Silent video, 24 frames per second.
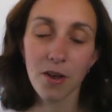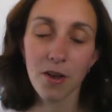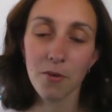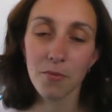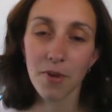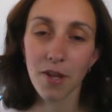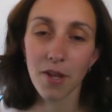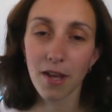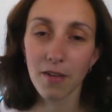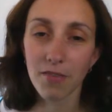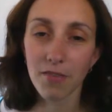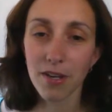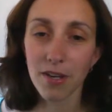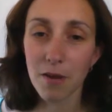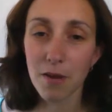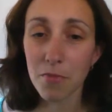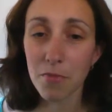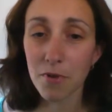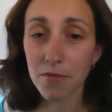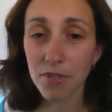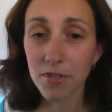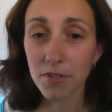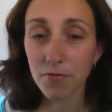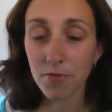we have a
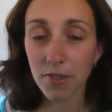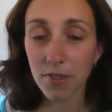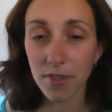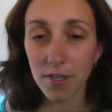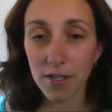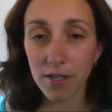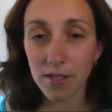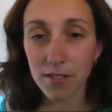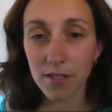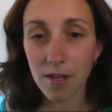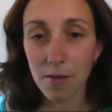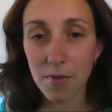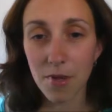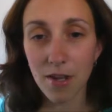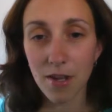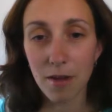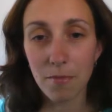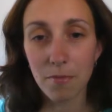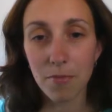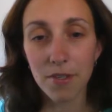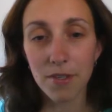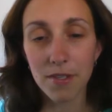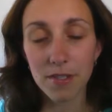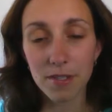number of different things coming
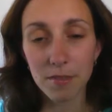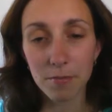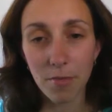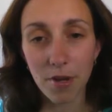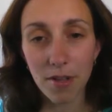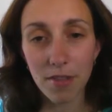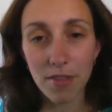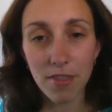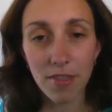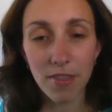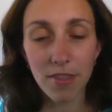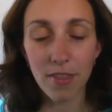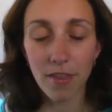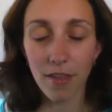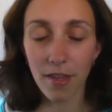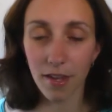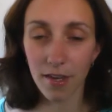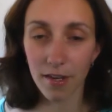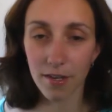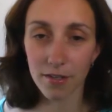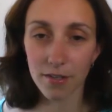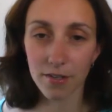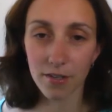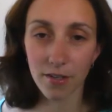up this month
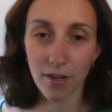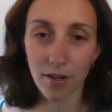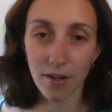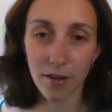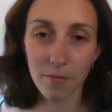and